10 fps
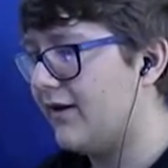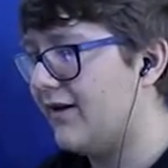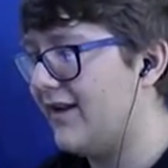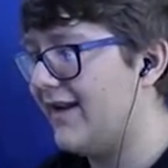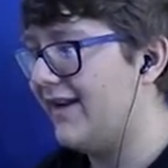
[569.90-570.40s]
Oh
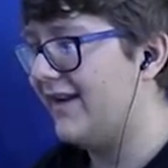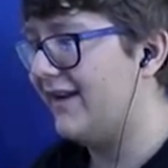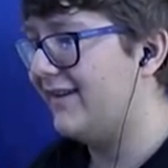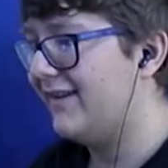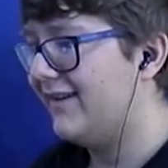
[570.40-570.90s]
hey!
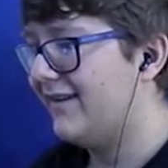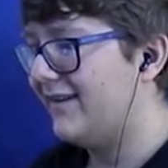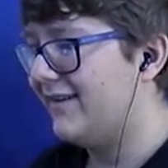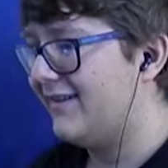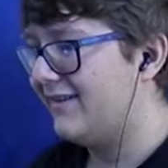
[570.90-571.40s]

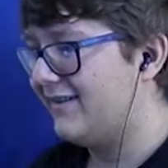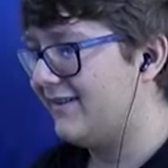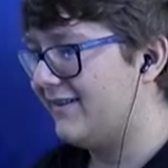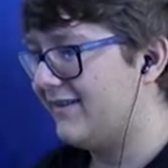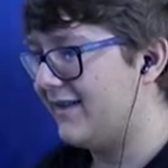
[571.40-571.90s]

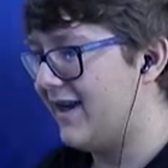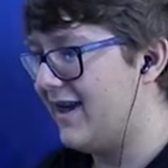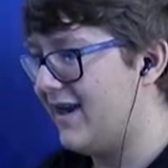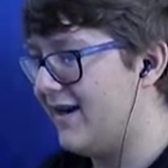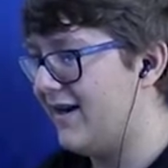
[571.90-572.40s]

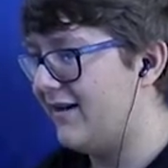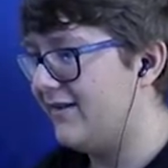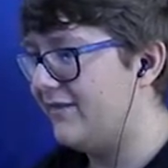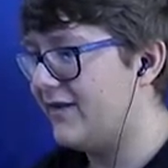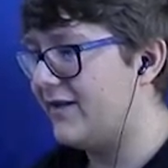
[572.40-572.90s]
Yeah!
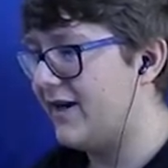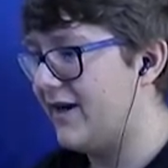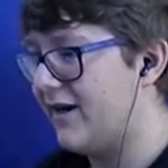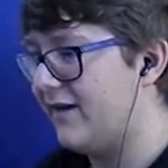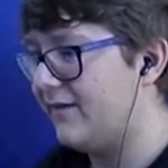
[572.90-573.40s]
Fuck
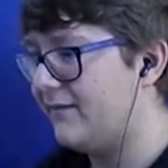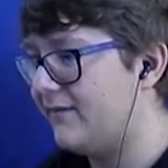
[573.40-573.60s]
yeah!